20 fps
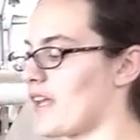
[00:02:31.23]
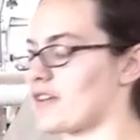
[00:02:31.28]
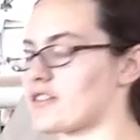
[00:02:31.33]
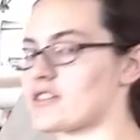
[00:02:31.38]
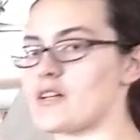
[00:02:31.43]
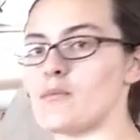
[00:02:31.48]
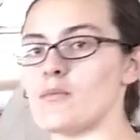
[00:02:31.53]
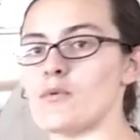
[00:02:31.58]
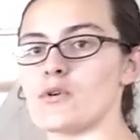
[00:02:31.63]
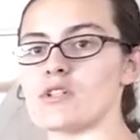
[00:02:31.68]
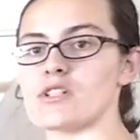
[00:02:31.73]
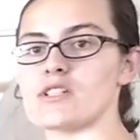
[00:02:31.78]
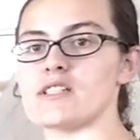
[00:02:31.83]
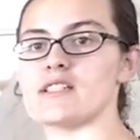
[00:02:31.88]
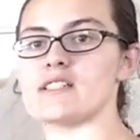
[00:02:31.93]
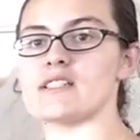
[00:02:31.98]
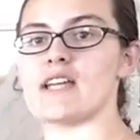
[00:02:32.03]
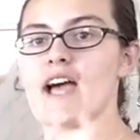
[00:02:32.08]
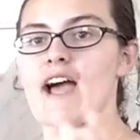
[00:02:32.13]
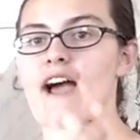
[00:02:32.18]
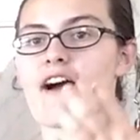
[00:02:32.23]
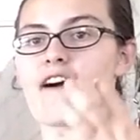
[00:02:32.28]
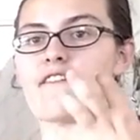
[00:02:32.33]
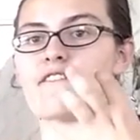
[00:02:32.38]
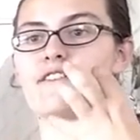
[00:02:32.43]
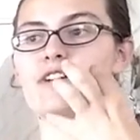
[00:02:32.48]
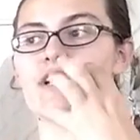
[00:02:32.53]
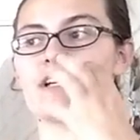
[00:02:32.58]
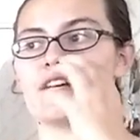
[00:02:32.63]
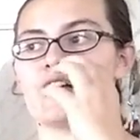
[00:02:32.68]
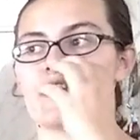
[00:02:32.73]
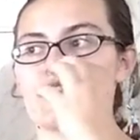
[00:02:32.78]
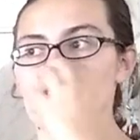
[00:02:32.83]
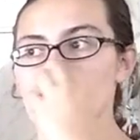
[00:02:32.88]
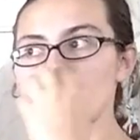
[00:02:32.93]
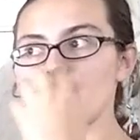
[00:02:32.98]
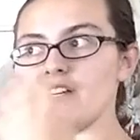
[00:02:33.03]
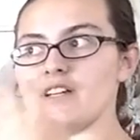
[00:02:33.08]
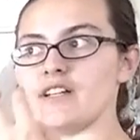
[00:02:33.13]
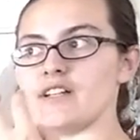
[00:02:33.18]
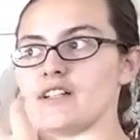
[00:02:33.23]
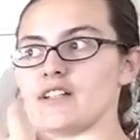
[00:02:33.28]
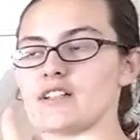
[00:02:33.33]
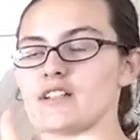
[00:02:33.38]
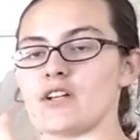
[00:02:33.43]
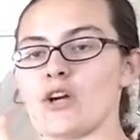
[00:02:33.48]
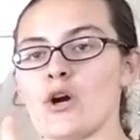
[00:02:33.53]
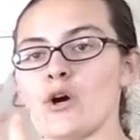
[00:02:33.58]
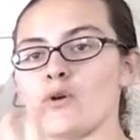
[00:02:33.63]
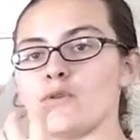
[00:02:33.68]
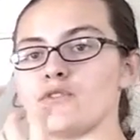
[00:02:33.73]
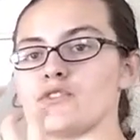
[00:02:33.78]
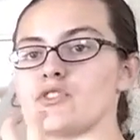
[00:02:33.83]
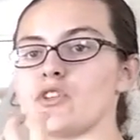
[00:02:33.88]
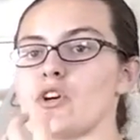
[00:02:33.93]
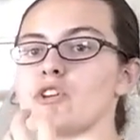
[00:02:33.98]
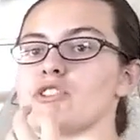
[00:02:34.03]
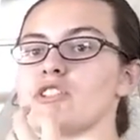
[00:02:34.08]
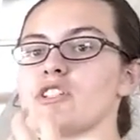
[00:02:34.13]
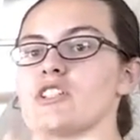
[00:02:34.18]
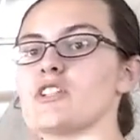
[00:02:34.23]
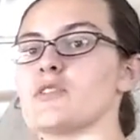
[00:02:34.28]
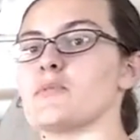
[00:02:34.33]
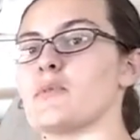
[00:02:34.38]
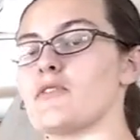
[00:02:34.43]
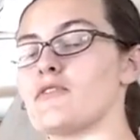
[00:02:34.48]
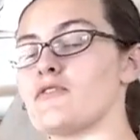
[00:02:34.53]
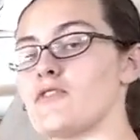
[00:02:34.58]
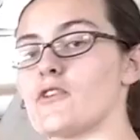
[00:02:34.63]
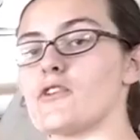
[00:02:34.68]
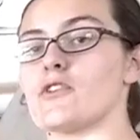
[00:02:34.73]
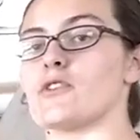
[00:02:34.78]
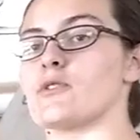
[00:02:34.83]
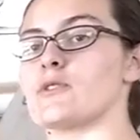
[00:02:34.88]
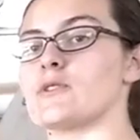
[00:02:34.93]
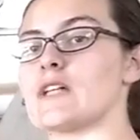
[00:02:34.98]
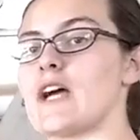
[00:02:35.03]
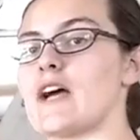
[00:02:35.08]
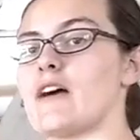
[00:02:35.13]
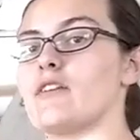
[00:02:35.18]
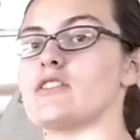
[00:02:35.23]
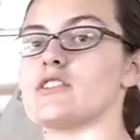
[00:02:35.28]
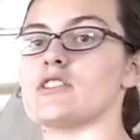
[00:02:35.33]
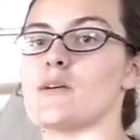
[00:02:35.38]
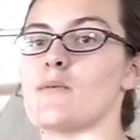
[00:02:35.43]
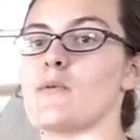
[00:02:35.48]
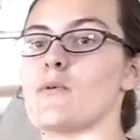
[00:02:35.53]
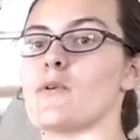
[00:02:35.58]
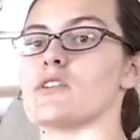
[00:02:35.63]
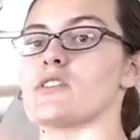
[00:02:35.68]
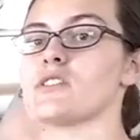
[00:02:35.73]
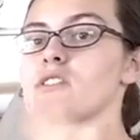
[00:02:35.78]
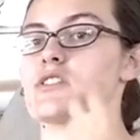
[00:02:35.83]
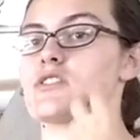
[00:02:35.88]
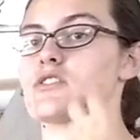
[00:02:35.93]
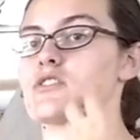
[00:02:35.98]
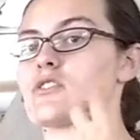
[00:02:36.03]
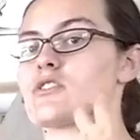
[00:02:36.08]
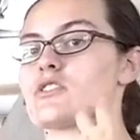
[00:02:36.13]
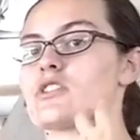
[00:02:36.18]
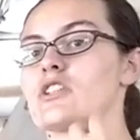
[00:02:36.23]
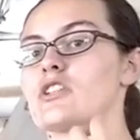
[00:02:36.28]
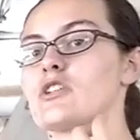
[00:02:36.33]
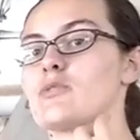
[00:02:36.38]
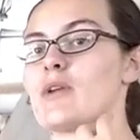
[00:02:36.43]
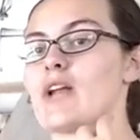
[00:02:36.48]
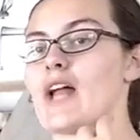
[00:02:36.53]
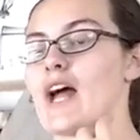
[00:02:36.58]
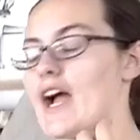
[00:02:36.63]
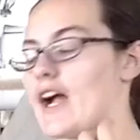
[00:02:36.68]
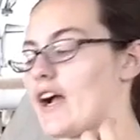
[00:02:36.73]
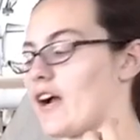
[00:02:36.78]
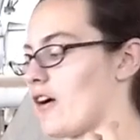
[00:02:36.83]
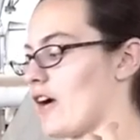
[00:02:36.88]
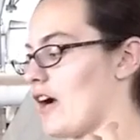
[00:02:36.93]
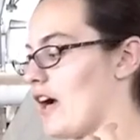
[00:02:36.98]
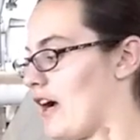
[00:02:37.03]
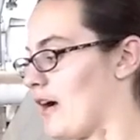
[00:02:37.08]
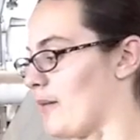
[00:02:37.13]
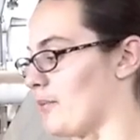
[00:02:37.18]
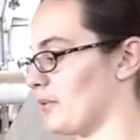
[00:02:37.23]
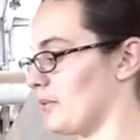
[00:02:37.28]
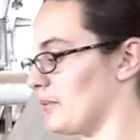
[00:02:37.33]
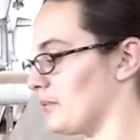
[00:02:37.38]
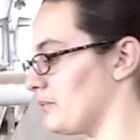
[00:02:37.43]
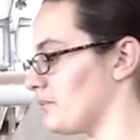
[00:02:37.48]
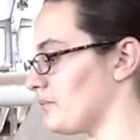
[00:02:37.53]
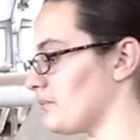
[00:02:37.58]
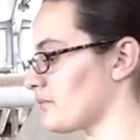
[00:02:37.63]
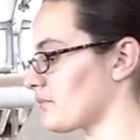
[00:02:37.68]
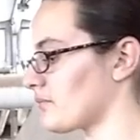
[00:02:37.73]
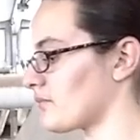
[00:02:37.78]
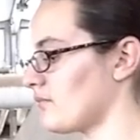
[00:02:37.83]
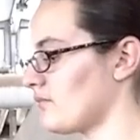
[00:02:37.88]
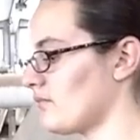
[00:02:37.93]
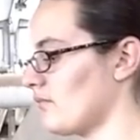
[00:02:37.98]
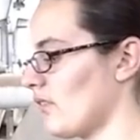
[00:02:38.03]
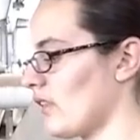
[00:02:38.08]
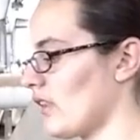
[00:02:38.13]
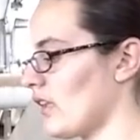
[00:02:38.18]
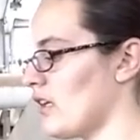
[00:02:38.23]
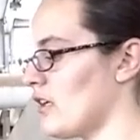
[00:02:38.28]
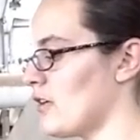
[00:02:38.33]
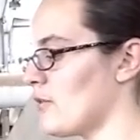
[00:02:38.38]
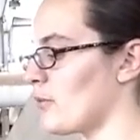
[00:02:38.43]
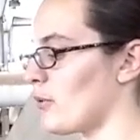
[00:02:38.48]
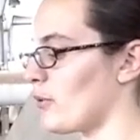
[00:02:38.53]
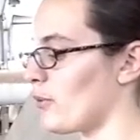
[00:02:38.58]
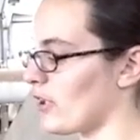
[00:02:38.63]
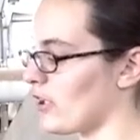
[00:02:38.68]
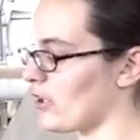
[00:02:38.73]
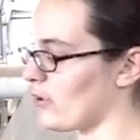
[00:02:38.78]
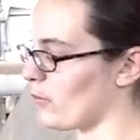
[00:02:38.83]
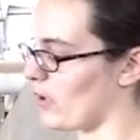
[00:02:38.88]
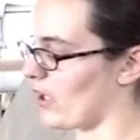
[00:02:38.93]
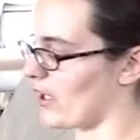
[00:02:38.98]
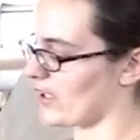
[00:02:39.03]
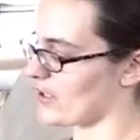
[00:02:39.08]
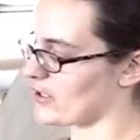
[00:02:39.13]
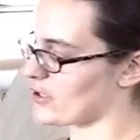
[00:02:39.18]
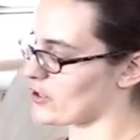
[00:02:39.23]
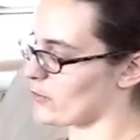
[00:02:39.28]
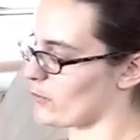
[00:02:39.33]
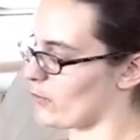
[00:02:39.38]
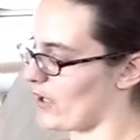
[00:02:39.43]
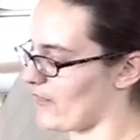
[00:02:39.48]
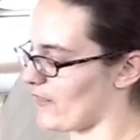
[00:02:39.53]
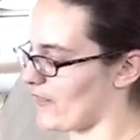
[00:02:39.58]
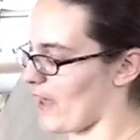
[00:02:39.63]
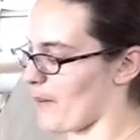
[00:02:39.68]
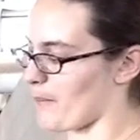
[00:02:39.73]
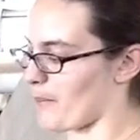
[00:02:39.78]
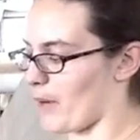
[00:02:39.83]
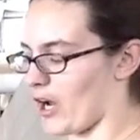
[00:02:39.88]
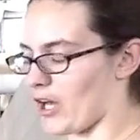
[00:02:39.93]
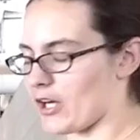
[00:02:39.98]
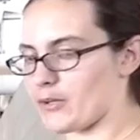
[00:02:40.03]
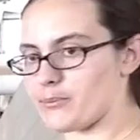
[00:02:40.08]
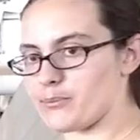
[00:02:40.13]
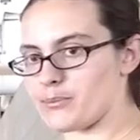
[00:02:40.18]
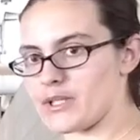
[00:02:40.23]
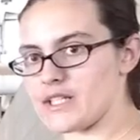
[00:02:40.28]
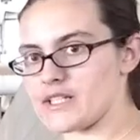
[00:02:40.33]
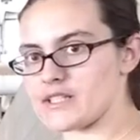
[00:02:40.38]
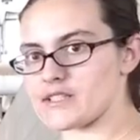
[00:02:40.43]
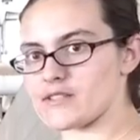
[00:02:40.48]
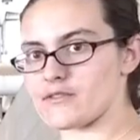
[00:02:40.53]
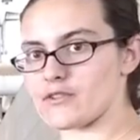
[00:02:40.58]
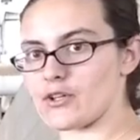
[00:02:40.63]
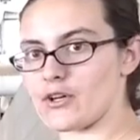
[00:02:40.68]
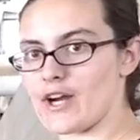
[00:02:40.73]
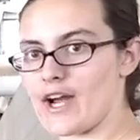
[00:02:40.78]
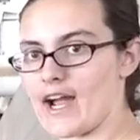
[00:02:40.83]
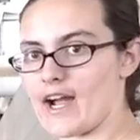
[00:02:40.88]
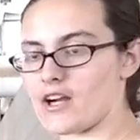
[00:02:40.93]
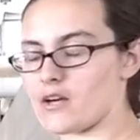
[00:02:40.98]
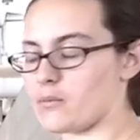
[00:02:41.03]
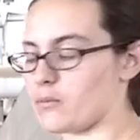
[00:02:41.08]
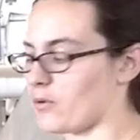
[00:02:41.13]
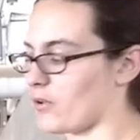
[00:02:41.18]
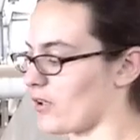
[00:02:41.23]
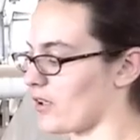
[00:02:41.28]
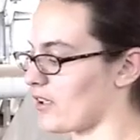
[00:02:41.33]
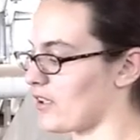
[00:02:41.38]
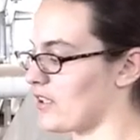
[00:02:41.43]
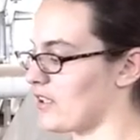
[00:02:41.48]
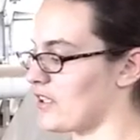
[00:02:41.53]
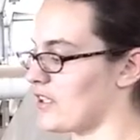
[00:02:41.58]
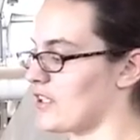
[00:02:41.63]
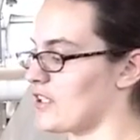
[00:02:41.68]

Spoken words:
Now some horses have the cove starts a little bit further down, some horses it starts a little bit higher up. But what you want is you want that bottom piece of your hackamore